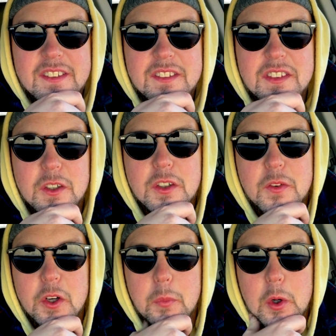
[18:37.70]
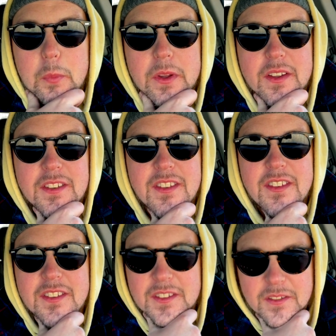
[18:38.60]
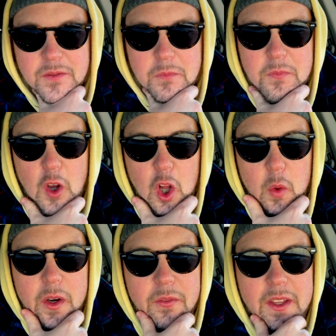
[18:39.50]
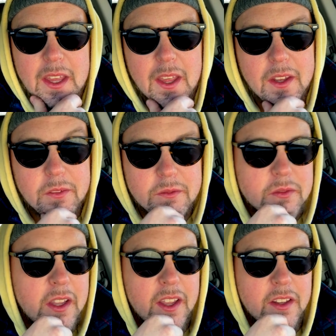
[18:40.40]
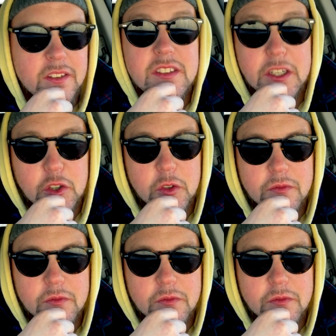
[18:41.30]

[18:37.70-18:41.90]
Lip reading: search for your purpose, follow it if you can, and stay true.